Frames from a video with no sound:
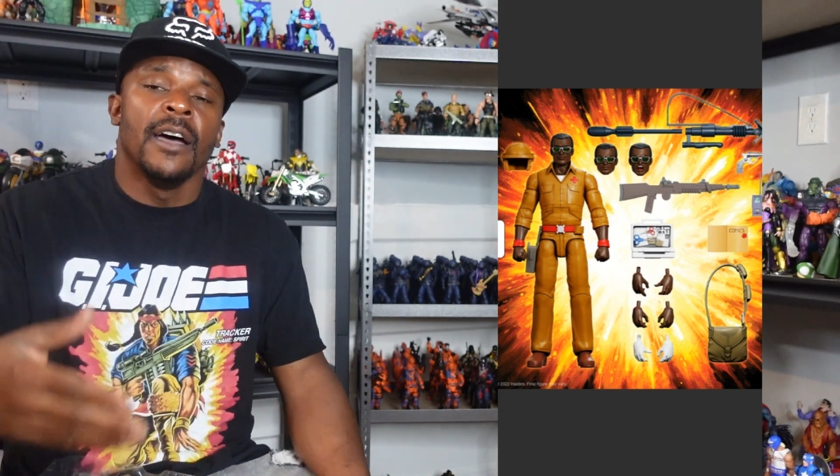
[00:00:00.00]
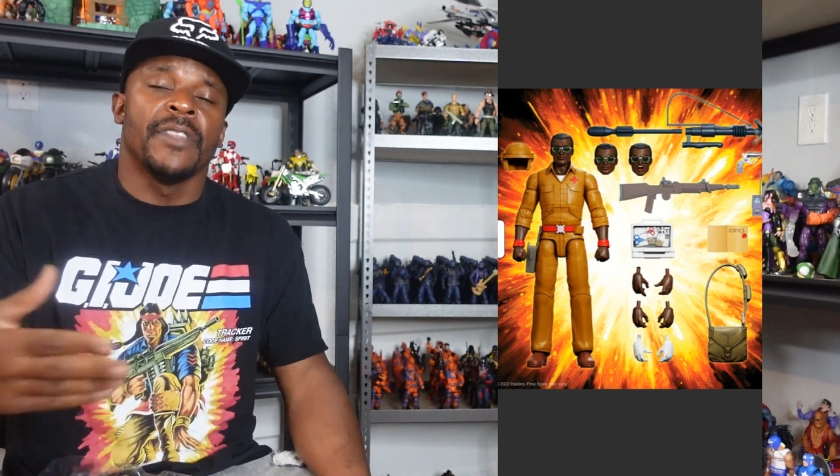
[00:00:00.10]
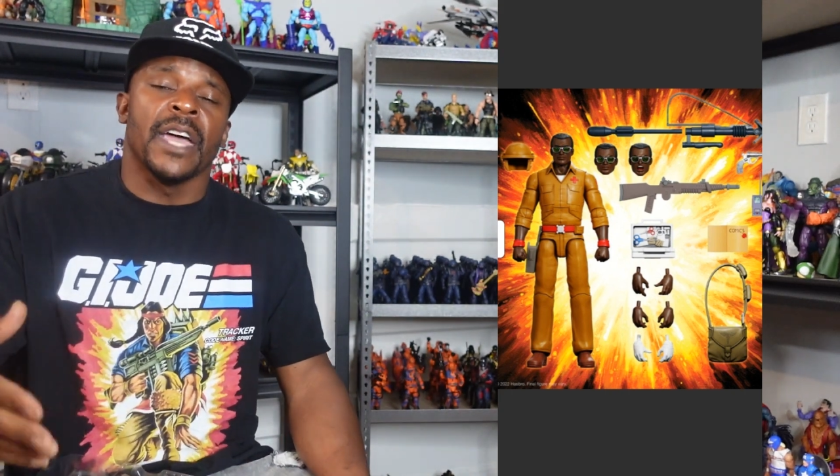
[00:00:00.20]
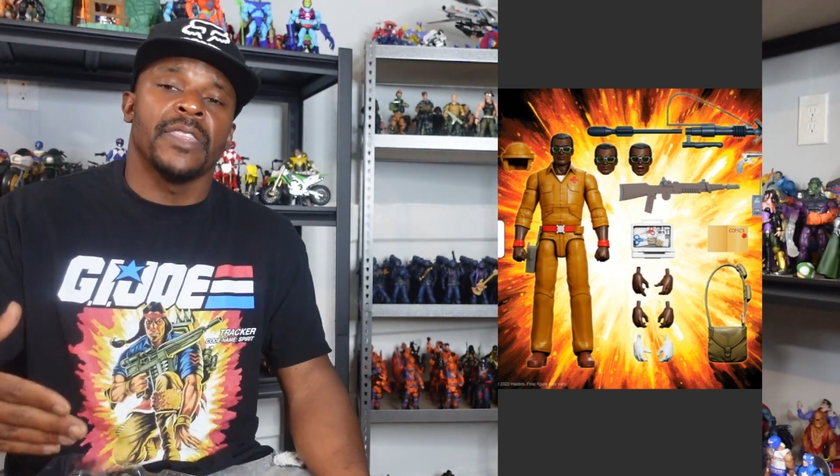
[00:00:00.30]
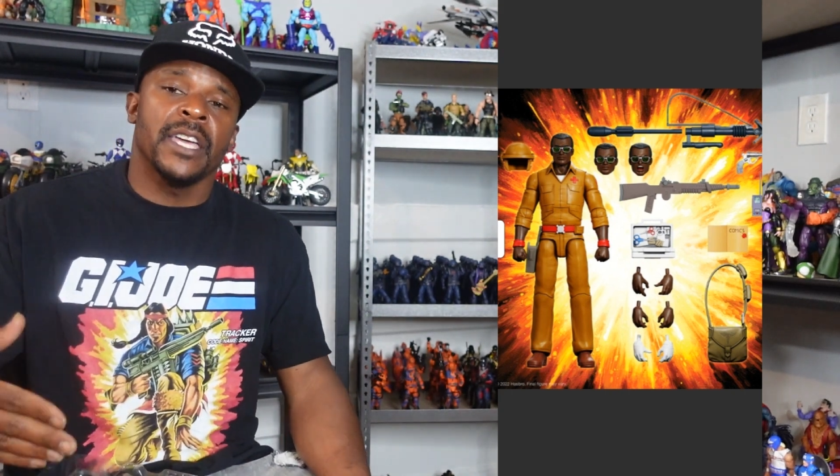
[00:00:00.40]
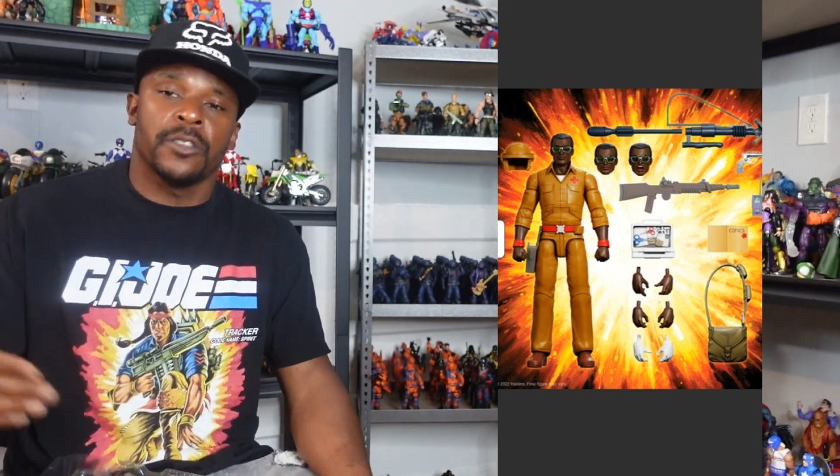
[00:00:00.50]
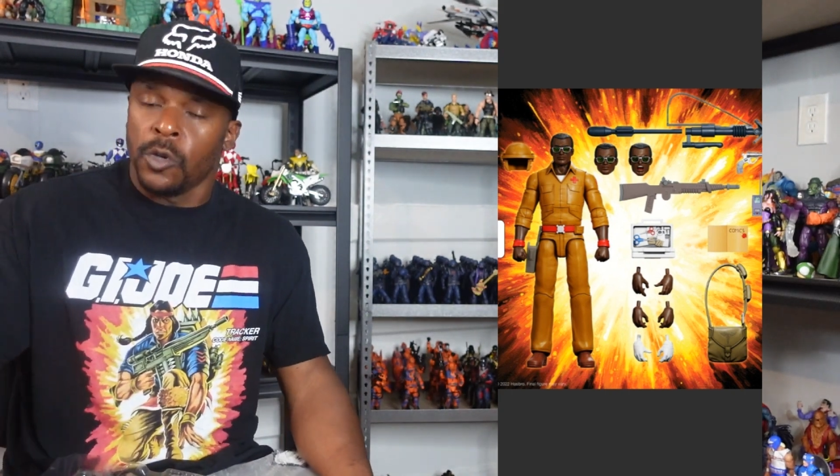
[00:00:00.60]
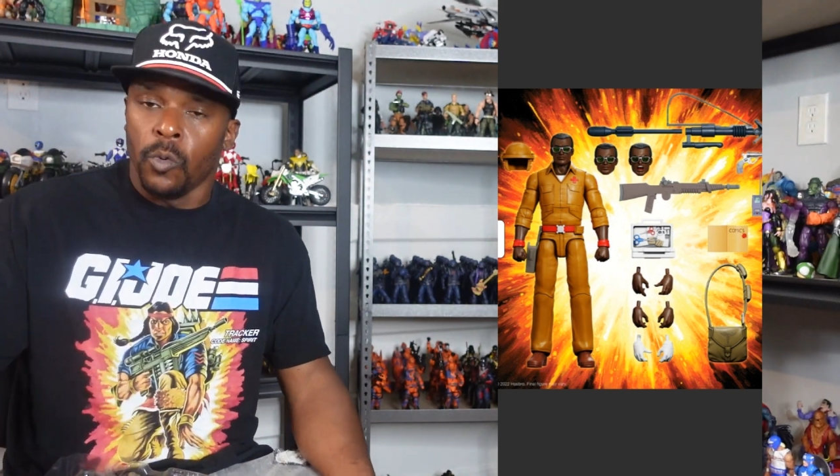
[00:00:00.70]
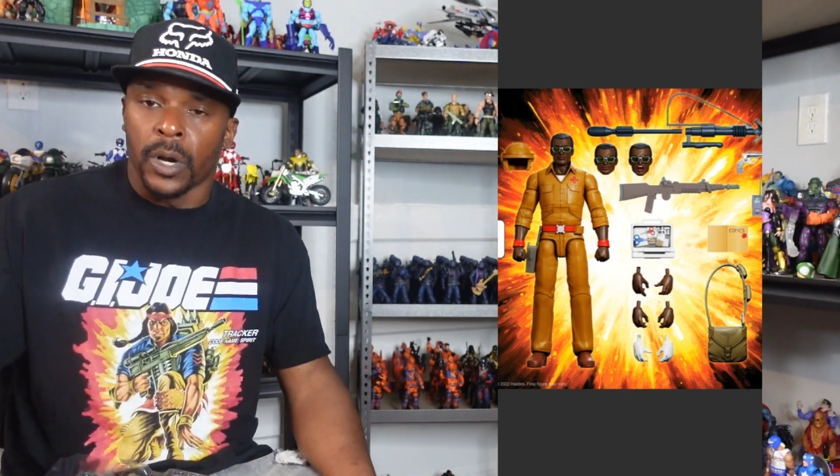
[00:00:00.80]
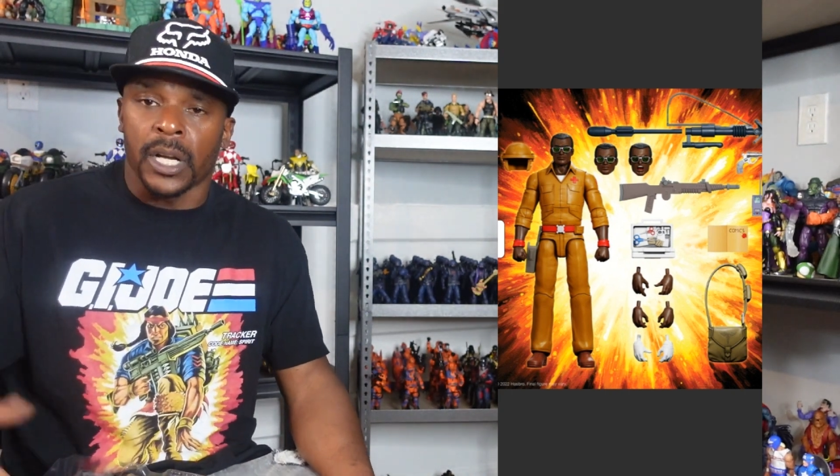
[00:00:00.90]
that they
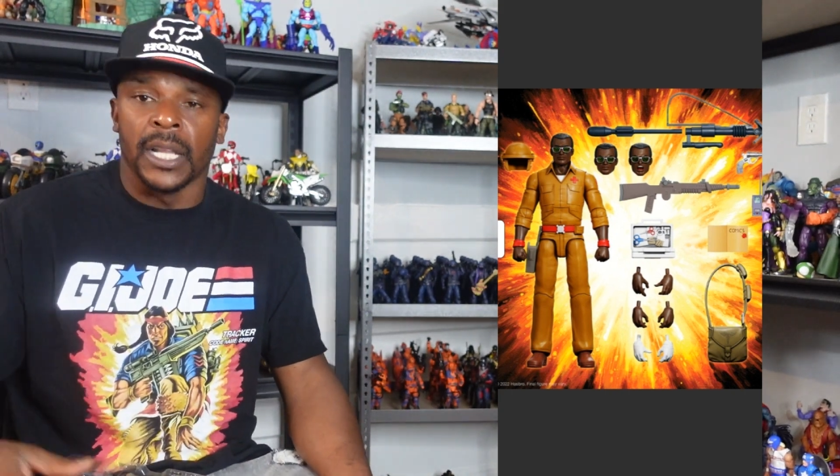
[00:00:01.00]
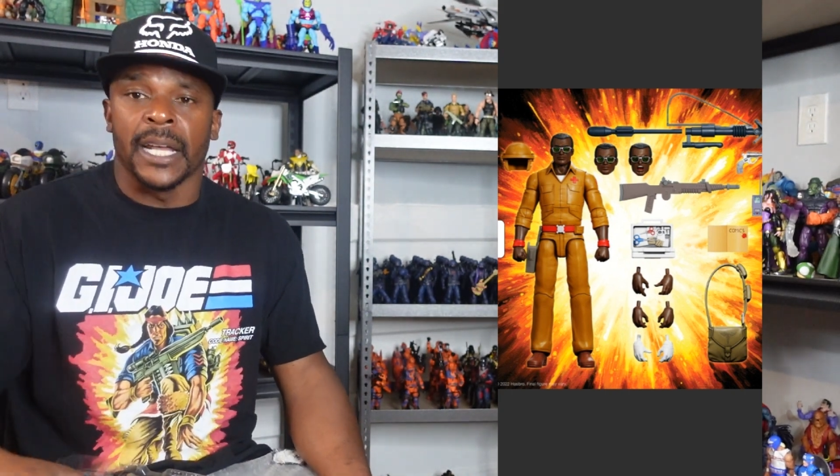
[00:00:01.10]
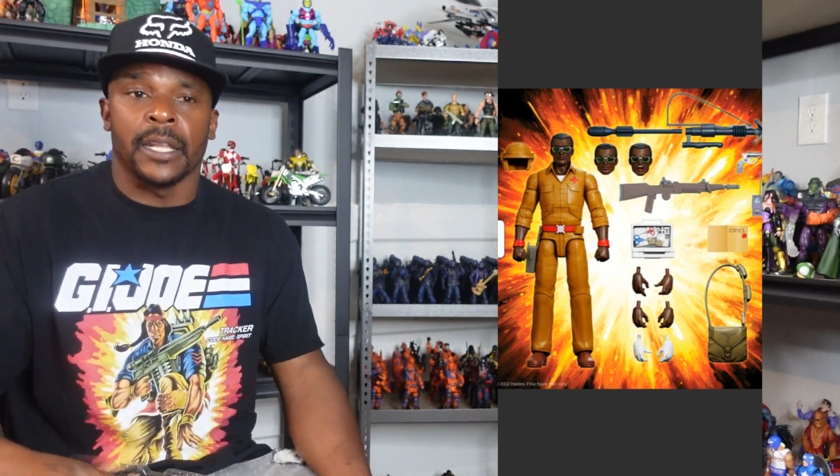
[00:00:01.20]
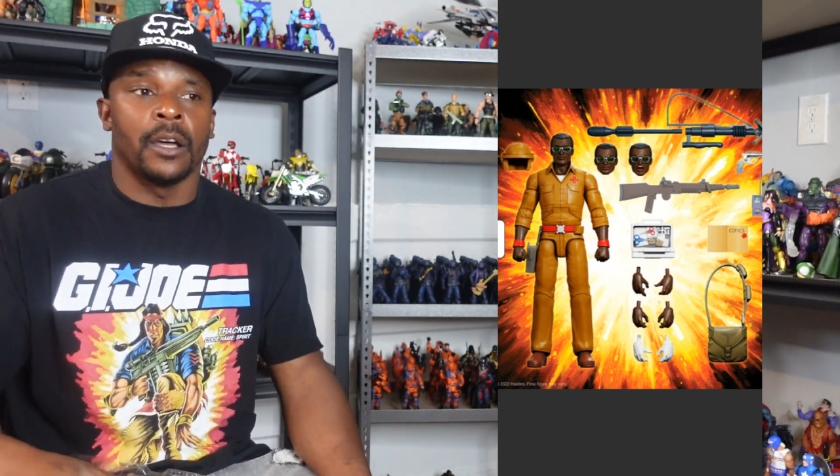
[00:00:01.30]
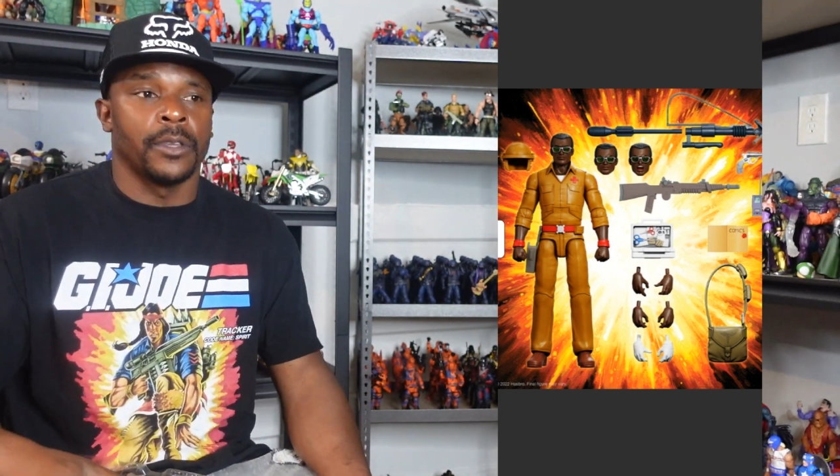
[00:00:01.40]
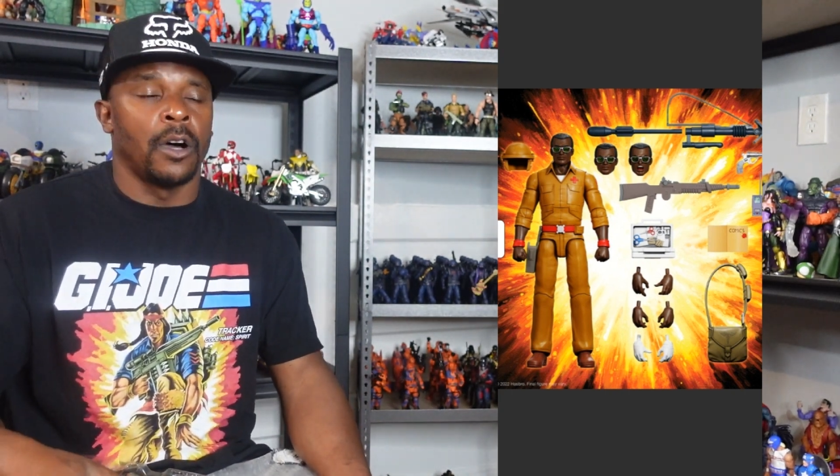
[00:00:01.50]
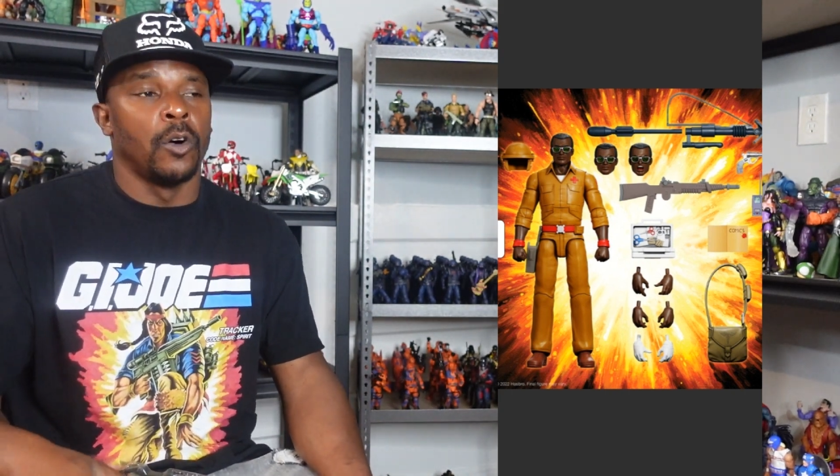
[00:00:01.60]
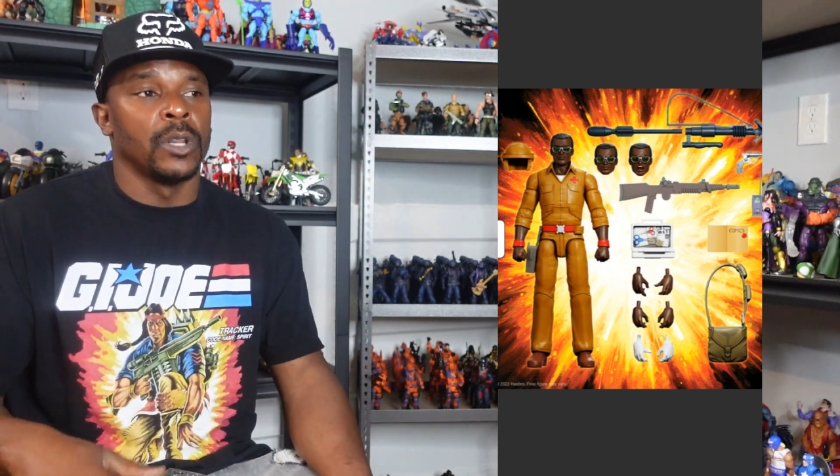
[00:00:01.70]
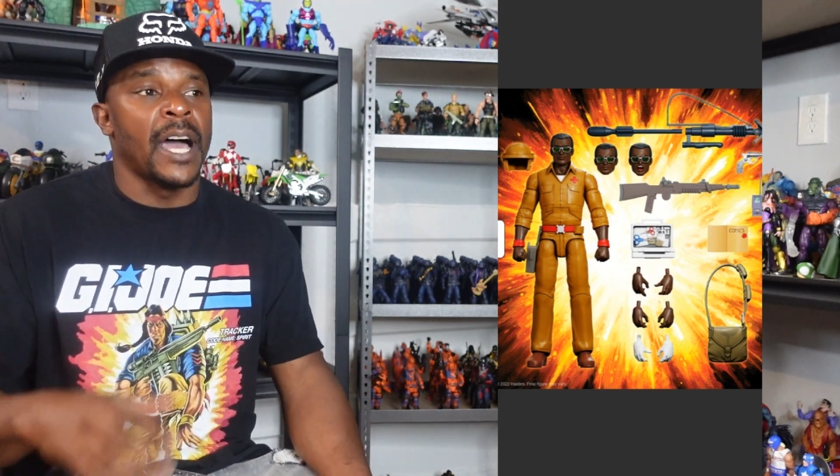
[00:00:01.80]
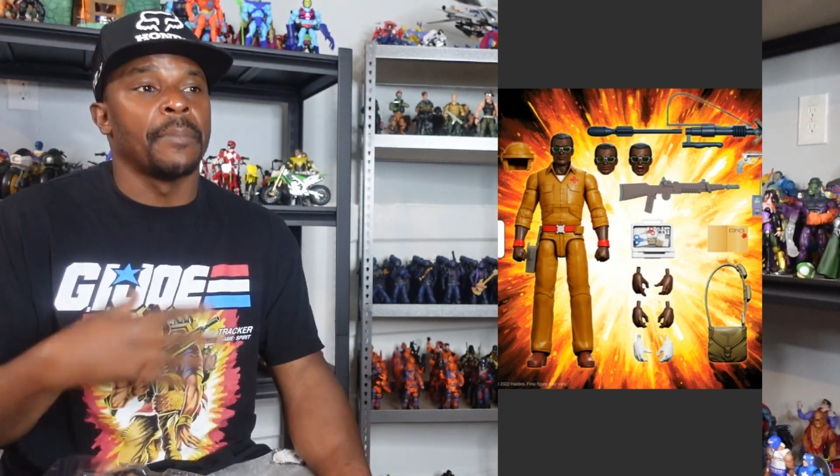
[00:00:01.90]
do want to collect the
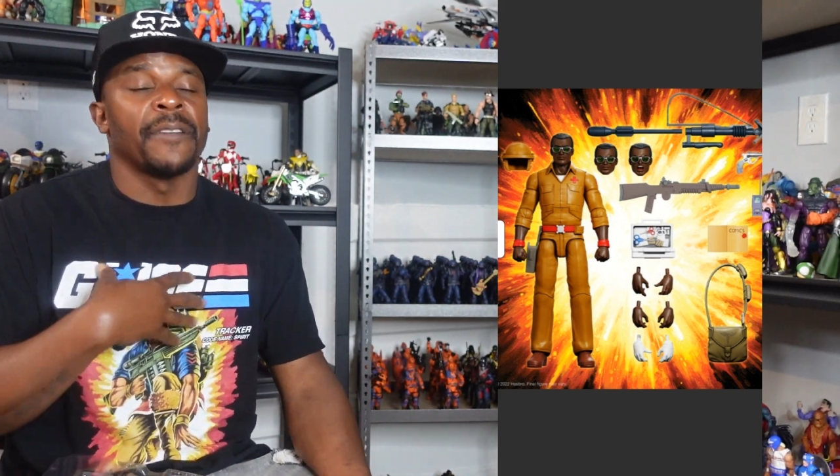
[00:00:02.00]
whole line.